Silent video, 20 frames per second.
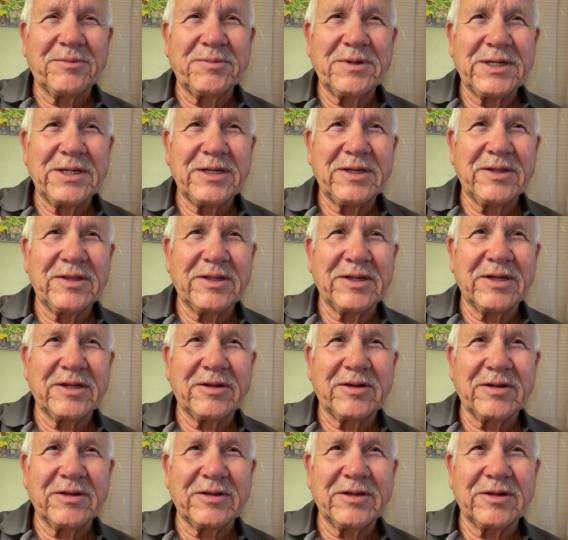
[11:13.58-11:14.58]
how many
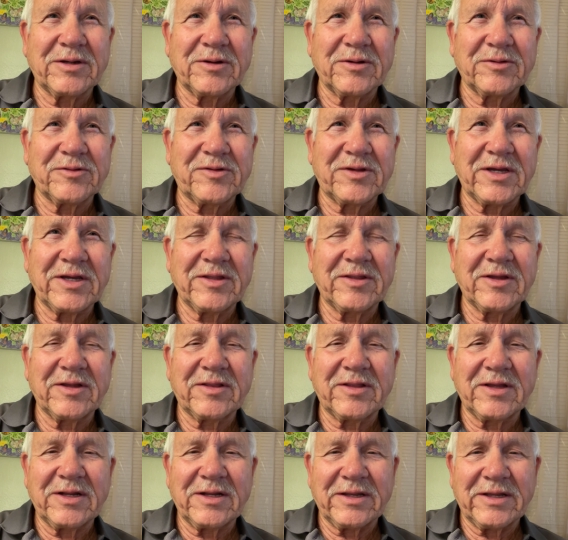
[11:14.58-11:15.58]
that, you know, say
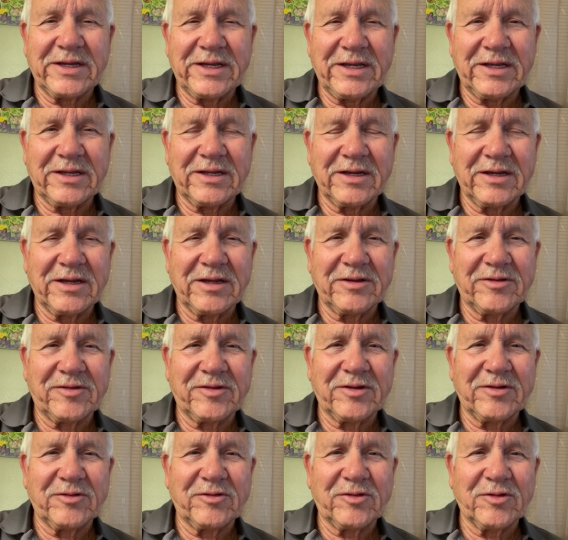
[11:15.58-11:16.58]
that they like
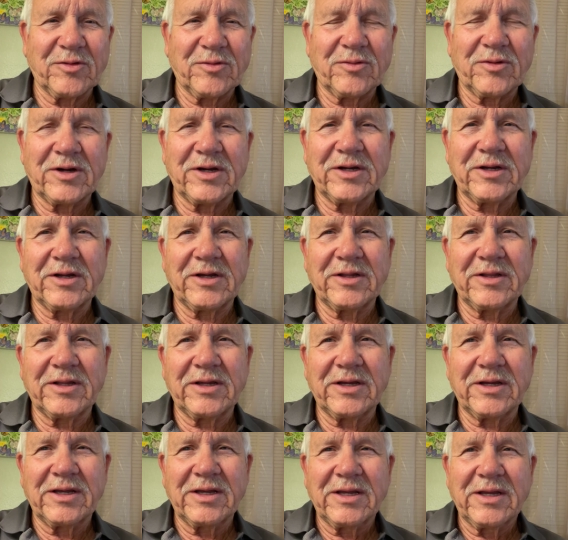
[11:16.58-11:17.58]
us and so on
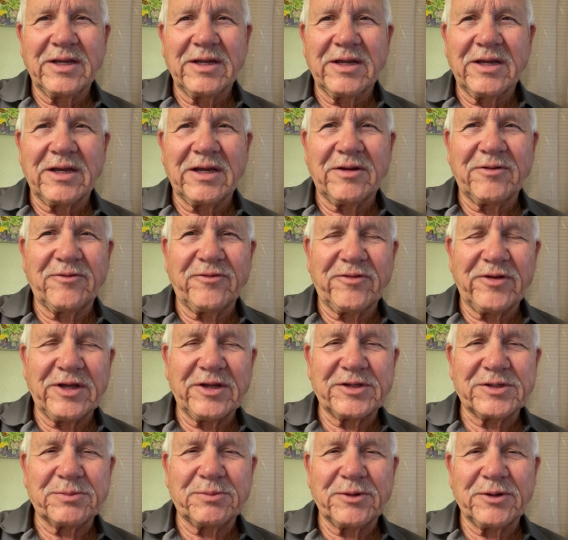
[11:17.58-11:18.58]
on the and
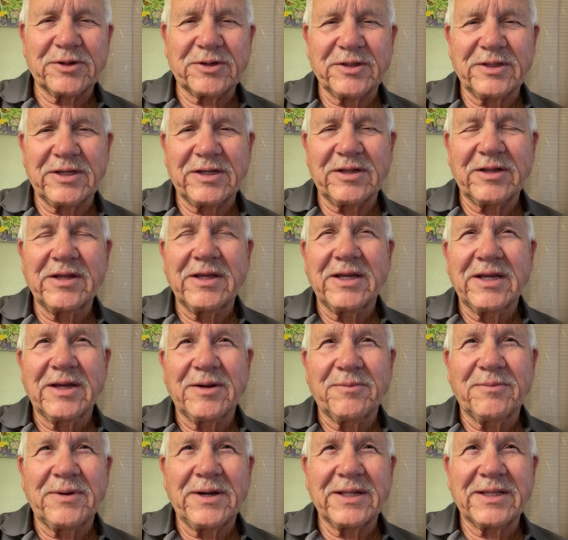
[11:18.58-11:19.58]
Facebook and that.
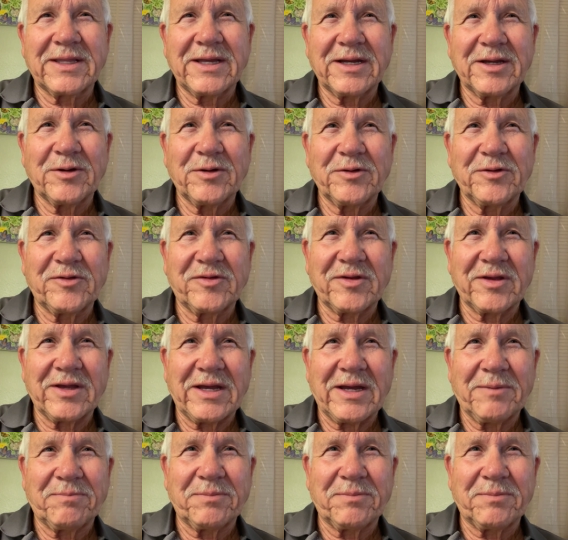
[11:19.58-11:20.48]
But that goes